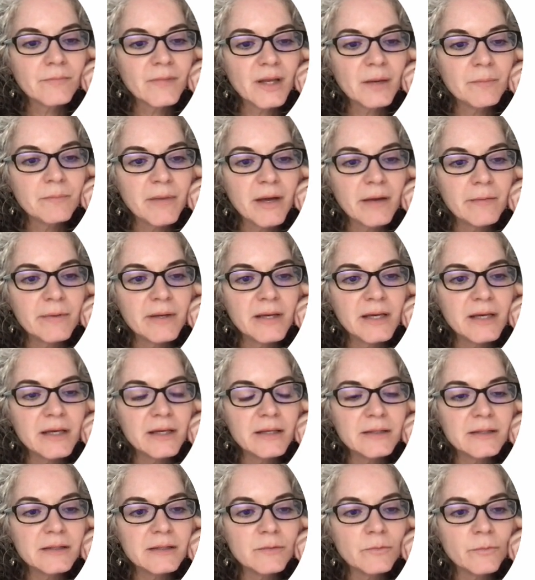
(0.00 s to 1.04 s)
maybe
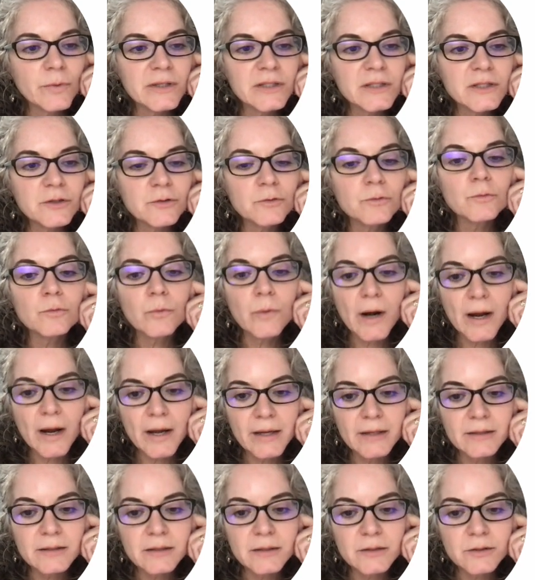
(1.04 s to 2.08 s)
it wants to
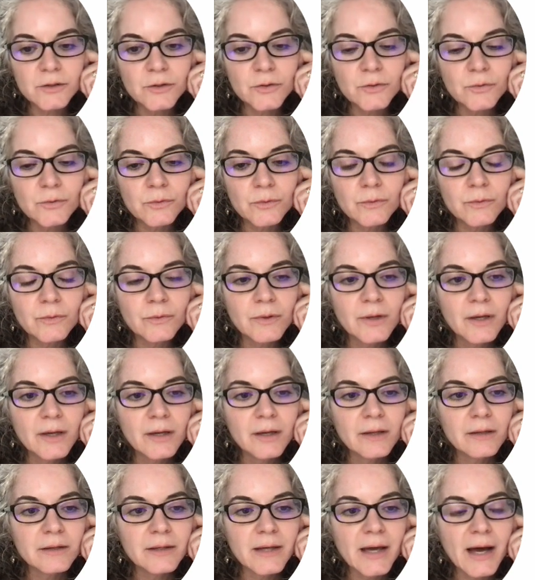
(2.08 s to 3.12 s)
write to
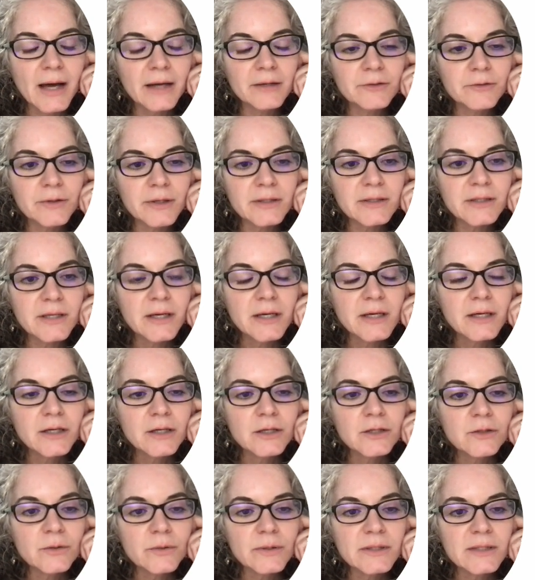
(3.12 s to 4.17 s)
the address.
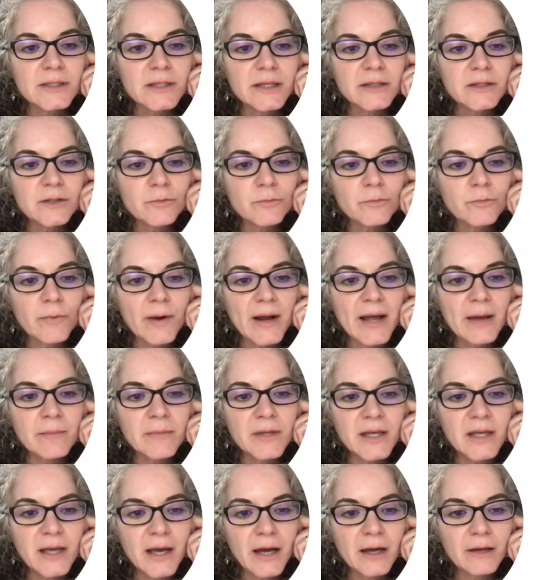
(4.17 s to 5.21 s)
So it sends RAM
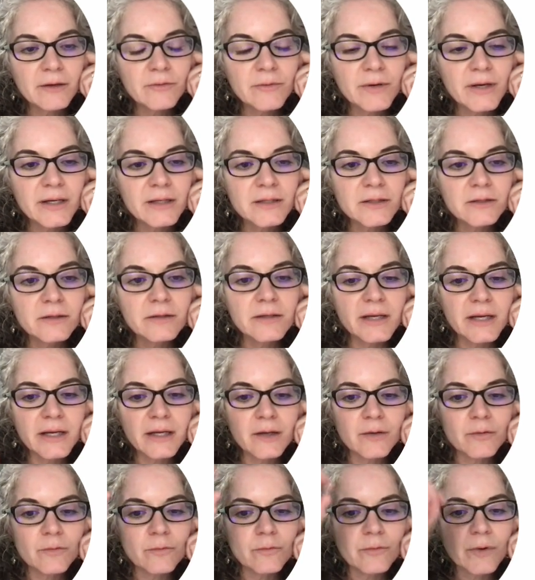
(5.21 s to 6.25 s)
the address so that it
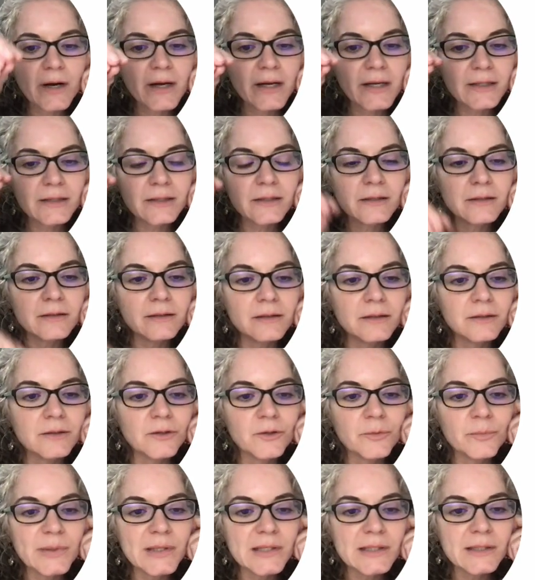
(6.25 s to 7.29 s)
can write the
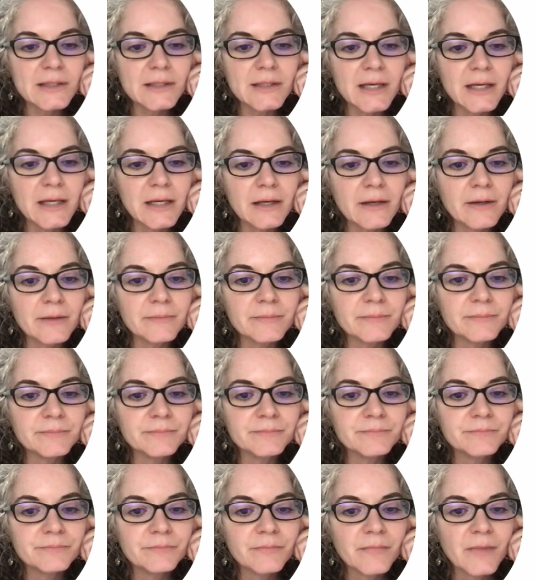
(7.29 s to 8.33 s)
new piece of data
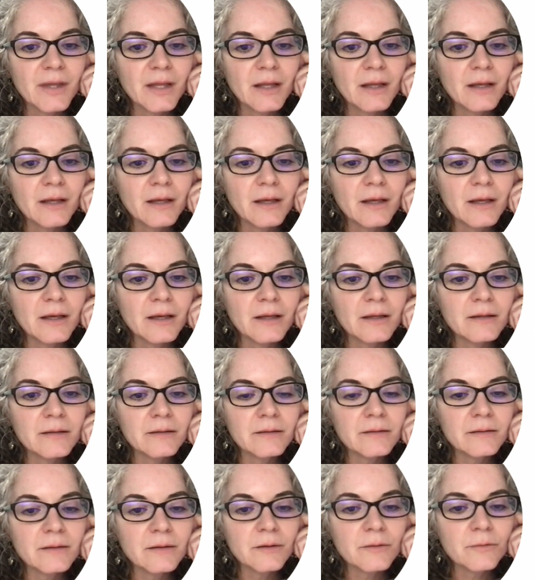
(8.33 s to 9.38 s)

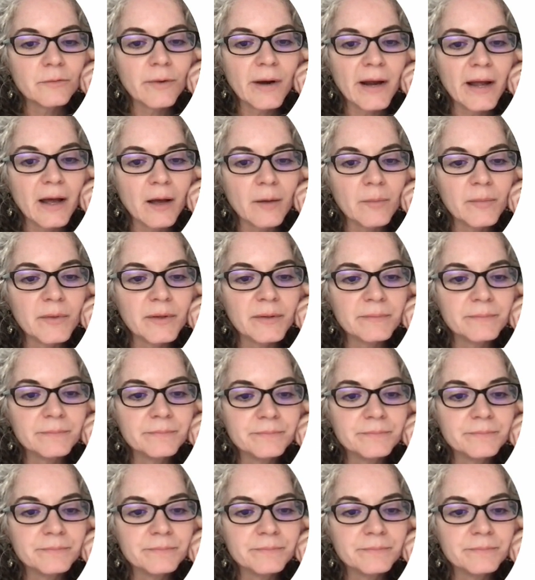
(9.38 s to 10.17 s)
in RAM.